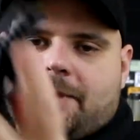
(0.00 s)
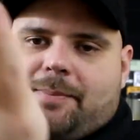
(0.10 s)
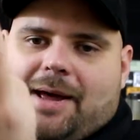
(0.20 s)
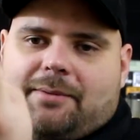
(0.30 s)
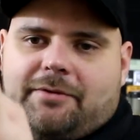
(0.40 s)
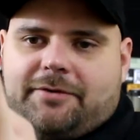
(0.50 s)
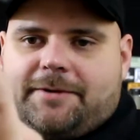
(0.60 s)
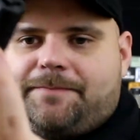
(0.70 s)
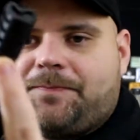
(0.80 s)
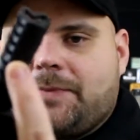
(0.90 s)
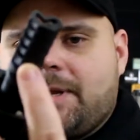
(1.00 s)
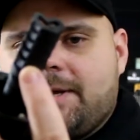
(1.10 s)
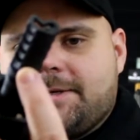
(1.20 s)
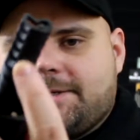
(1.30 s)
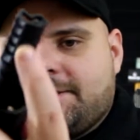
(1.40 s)
the bottom of it
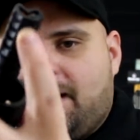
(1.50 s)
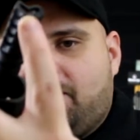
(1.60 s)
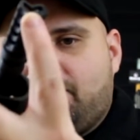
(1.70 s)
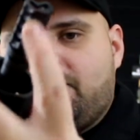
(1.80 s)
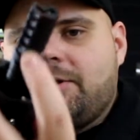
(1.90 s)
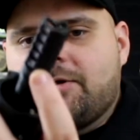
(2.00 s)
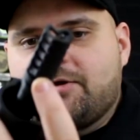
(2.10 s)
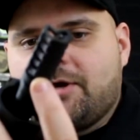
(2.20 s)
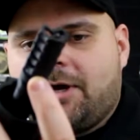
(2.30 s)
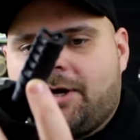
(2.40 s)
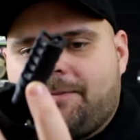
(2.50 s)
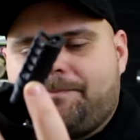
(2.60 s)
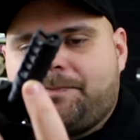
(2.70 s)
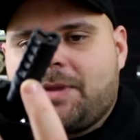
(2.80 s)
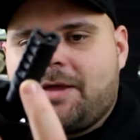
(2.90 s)
is solid.
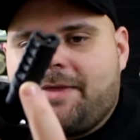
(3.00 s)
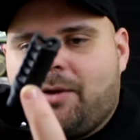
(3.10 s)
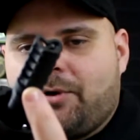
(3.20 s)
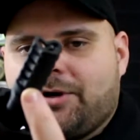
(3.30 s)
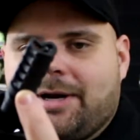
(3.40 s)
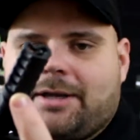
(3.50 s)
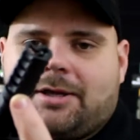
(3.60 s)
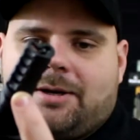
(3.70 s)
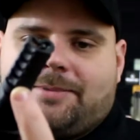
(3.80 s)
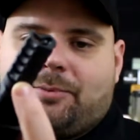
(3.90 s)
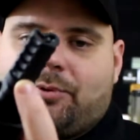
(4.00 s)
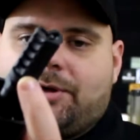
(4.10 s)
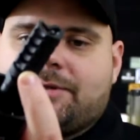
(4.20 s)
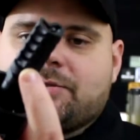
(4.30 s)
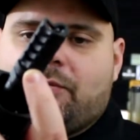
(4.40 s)
That way you're not kicking up
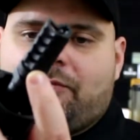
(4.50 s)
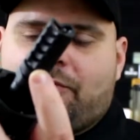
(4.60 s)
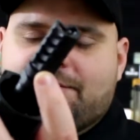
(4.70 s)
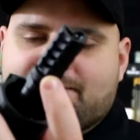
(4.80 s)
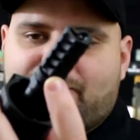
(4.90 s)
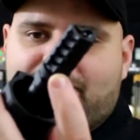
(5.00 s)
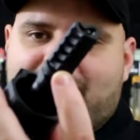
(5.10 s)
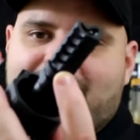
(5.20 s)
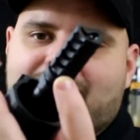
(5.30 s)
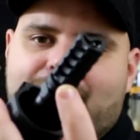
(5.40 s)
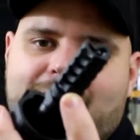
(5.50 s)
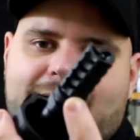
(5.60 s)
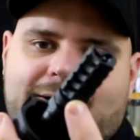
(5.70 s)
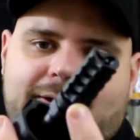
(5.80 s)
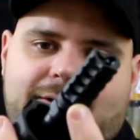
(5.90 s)
debris and so forth. Similar to the idea
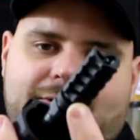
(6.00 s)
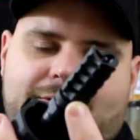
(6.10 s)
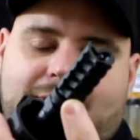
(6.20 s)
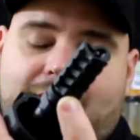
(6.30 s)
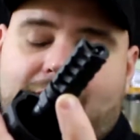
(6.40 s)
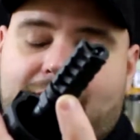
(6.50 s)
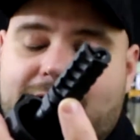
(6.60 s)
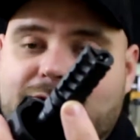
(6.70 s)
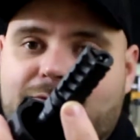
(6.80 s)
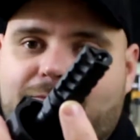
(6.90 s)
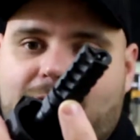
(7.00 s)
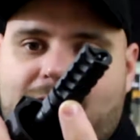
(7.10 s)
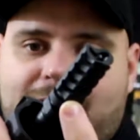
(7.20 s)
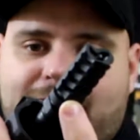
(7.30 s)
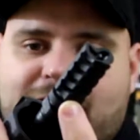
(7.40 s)
behind a
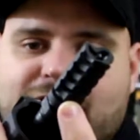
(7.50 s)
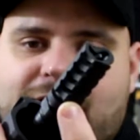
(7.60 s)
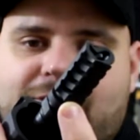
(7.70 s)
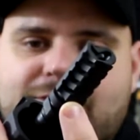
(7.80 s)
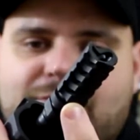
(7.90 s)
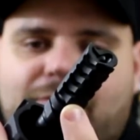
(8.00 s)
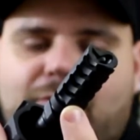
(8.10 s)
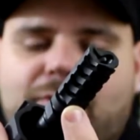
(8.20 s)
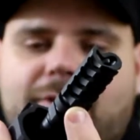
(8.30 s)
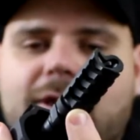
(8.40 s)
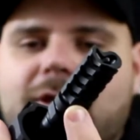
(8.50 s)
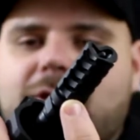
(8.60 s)
A2 flash hider and so forth.